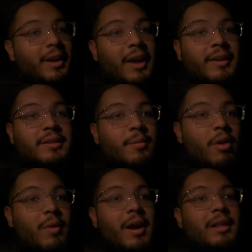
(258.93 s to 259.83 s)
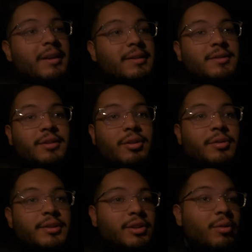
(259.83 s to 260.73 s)
any small rallies, you know, in
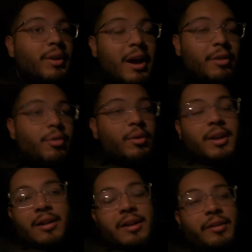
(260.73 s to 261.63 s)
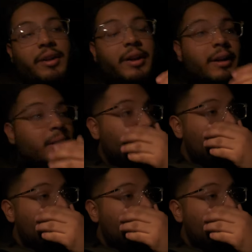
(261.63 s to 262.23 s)
the SoCal, NorCal area.